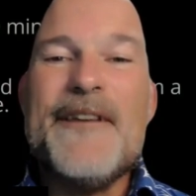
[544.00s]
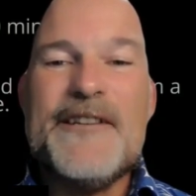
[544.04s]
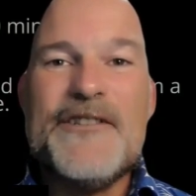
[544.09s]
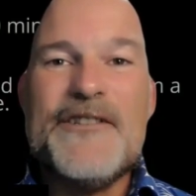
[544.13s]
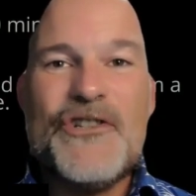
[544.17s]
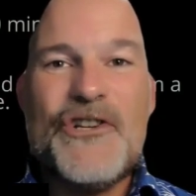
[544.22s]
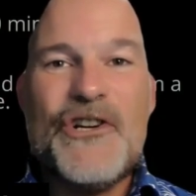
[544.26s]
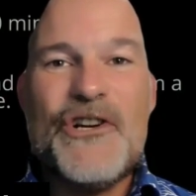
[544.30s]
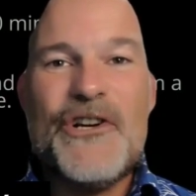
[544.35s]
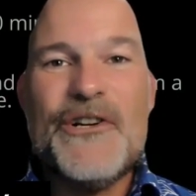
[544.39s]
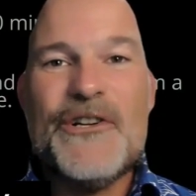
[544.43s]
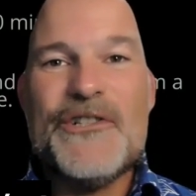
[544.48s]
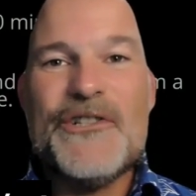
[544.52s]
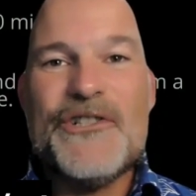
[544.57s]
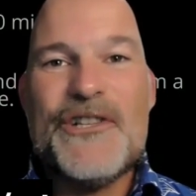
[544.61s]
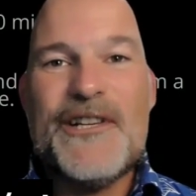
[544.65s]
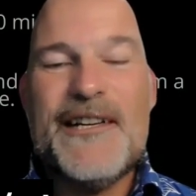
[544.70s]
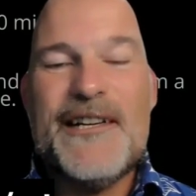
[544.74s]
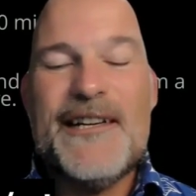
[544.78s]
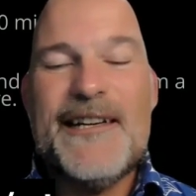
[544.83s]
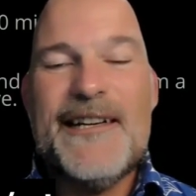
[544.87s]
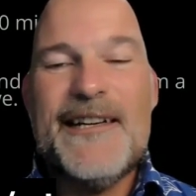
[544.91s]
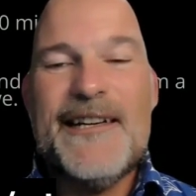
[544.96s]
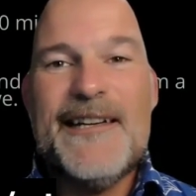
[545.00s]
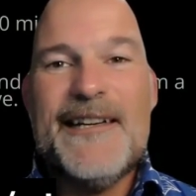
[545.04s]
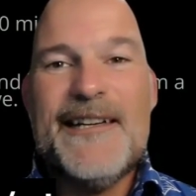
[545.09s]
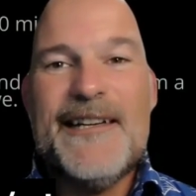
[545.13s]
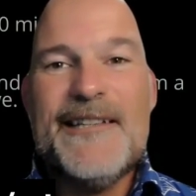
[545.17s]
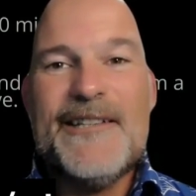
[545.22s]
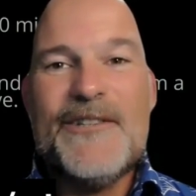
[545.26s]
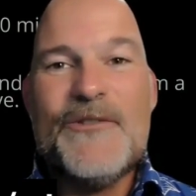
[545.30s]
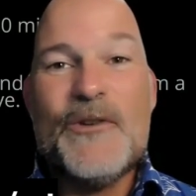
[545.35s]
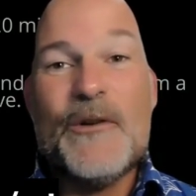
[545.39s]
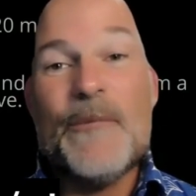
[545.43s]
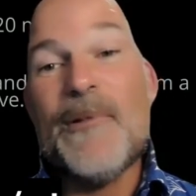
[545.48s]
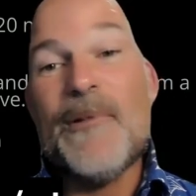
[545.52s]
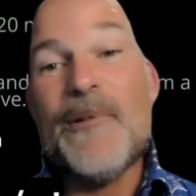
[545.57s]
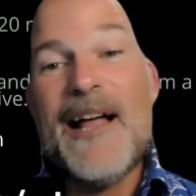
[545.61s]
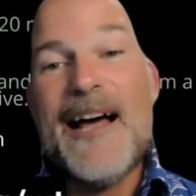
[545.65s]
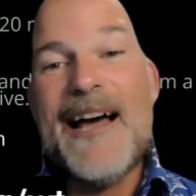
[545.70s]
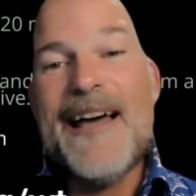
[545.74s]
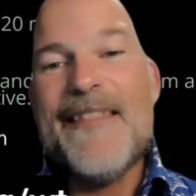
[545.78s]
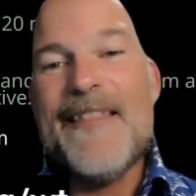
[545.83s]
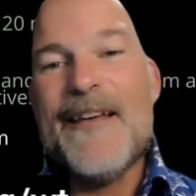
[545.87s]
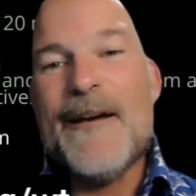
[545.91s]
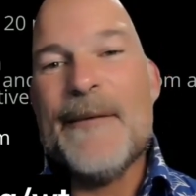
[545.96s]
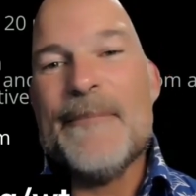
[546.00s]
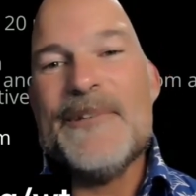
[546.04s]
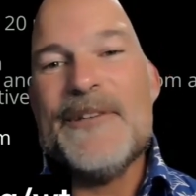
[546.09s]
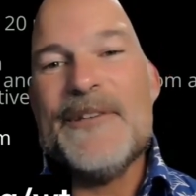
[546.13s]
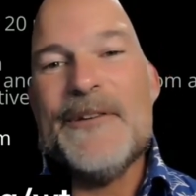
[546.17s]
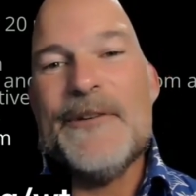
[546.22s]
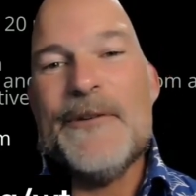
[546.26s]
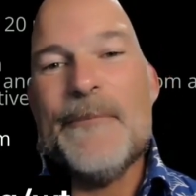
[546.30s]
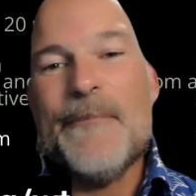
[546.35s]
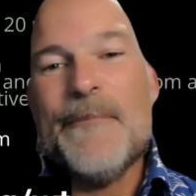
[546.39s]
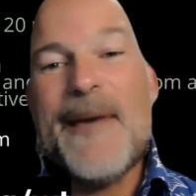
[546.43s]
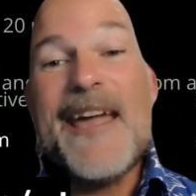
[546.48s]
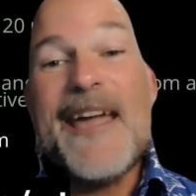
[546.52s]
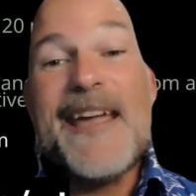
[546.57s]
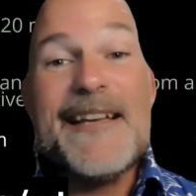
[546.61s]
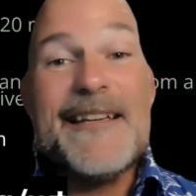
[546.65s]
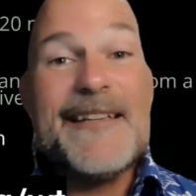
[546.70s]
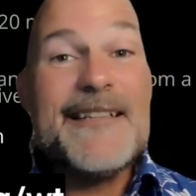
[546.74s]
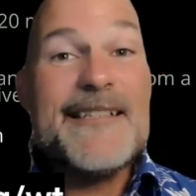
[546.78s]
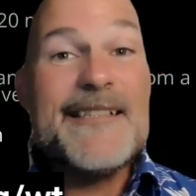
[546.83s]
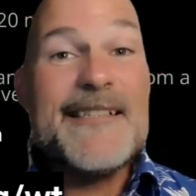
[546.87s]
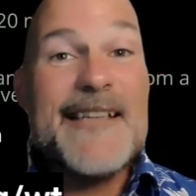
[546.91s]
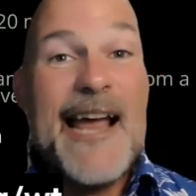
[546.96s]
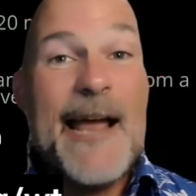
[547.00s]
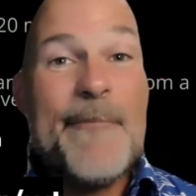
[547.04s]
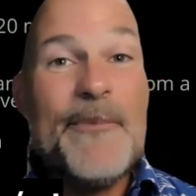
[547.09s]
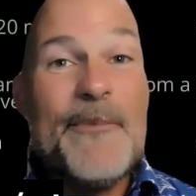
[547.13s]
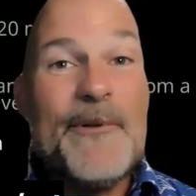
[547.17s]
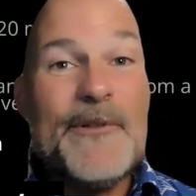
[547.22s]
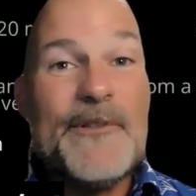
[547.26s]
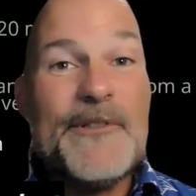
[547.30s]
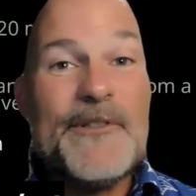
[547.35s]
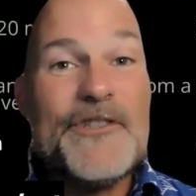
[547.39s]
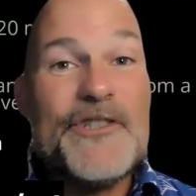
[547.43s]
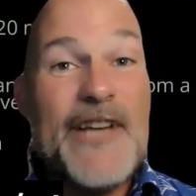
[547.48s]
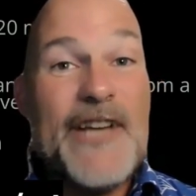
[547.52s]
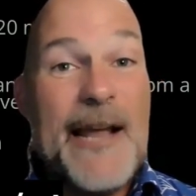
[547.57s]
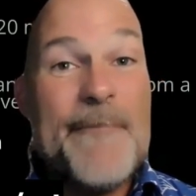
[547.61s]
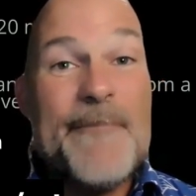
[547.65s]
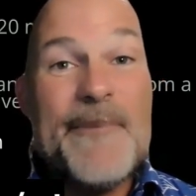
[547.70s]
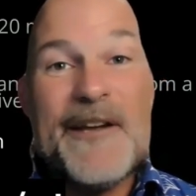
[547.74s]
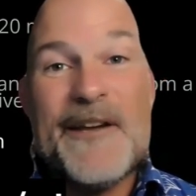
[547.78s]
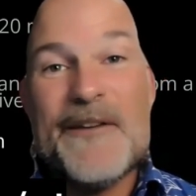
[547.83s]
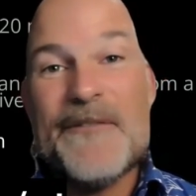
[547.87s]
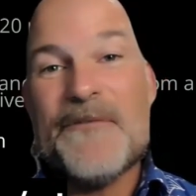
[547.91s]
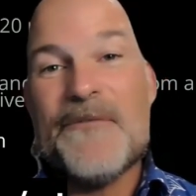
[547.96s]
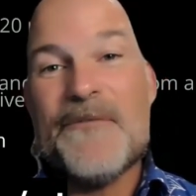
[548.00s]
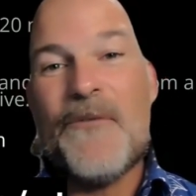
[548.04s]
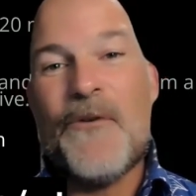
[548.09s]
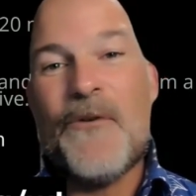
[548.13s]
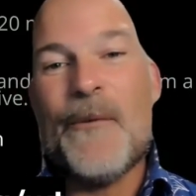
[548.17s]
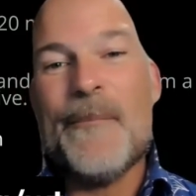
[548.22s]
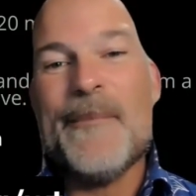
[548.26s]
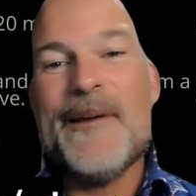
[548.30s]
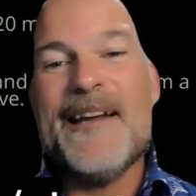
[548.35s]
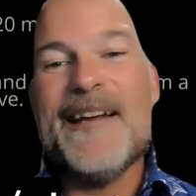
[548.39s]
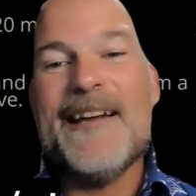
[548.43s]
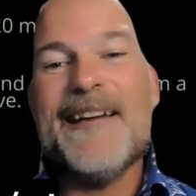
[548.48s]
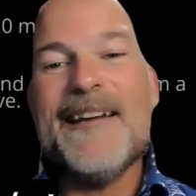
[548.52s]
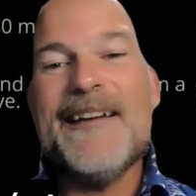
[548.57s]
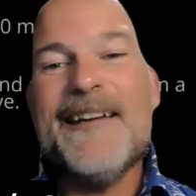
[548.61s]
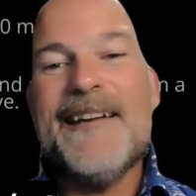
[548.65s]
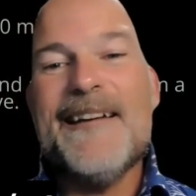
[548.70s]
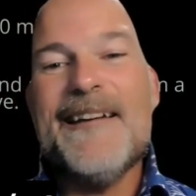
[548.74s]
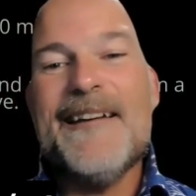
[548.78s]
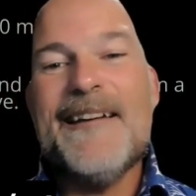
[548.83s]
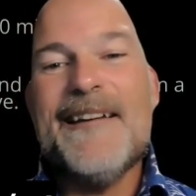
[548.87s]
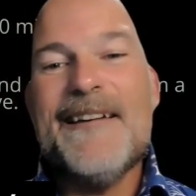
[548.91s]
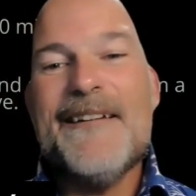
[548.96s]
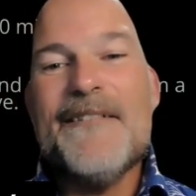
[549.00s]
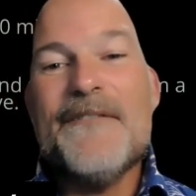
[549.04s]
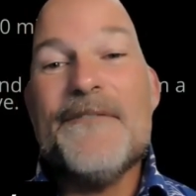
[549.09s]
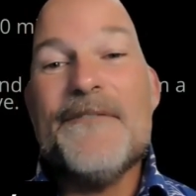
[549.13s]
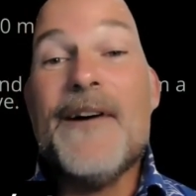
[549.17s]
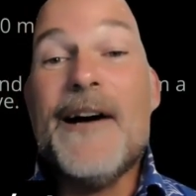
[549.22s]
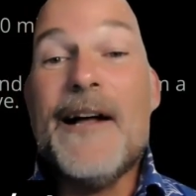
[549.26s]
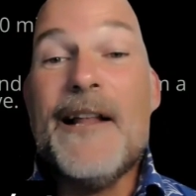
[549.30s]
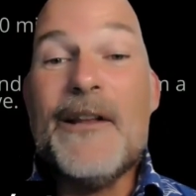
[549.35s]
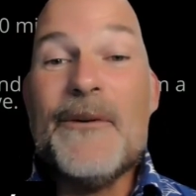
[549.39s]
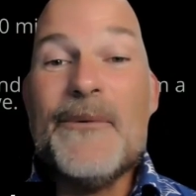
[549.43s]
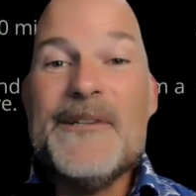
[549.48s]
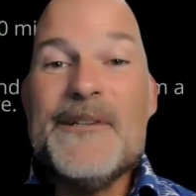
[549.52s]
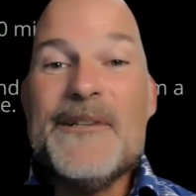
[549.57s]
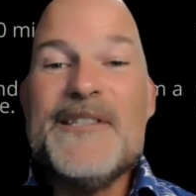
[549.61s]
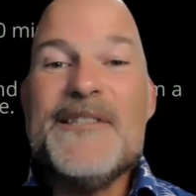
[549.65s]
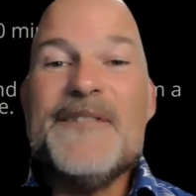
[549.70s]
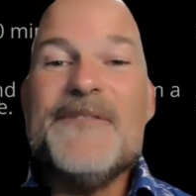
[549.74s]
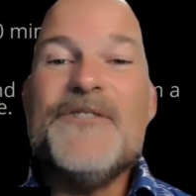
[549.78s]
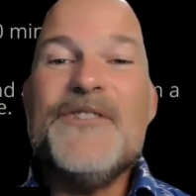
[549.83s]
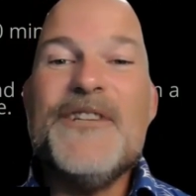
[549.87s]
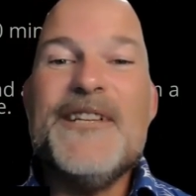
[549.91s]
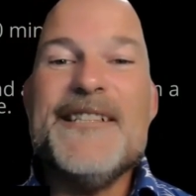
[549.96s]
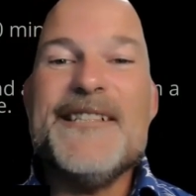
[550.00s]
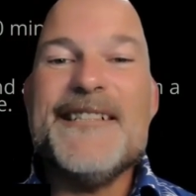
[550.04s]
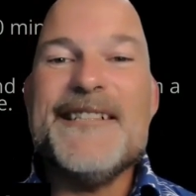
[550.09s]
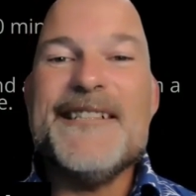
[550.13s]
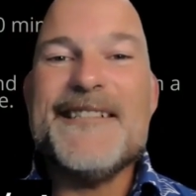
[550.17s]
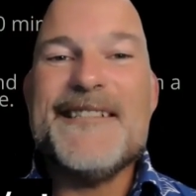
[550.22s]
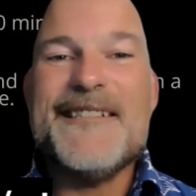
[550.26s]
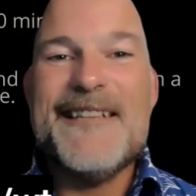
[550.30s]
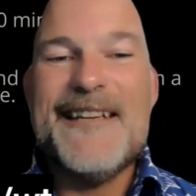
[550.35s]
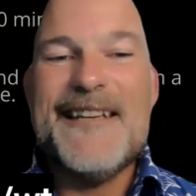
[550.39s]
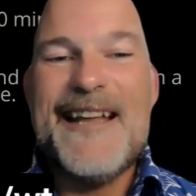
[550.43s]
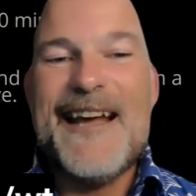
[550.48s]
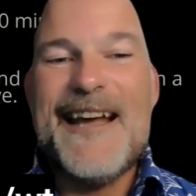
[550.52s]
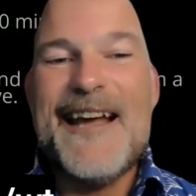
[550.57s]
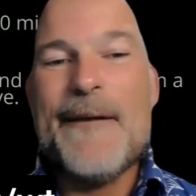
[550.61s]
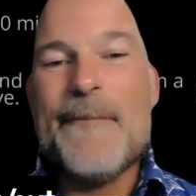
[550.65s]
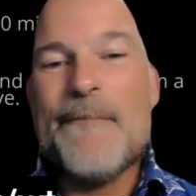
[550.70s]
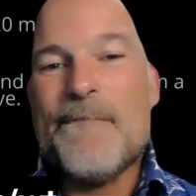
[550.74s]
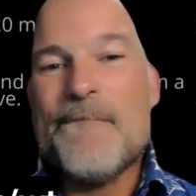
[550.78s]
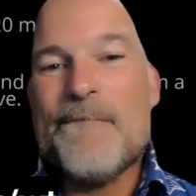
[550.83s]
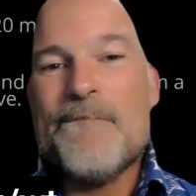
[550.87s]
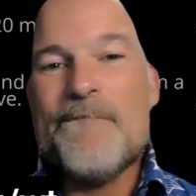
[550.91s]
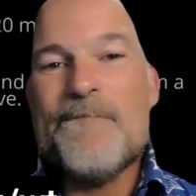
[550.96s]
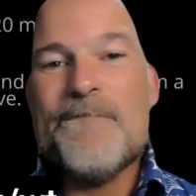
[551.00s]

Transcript: Methodist Church to apply them to making disciples, shaping and forming followers of Jesus today?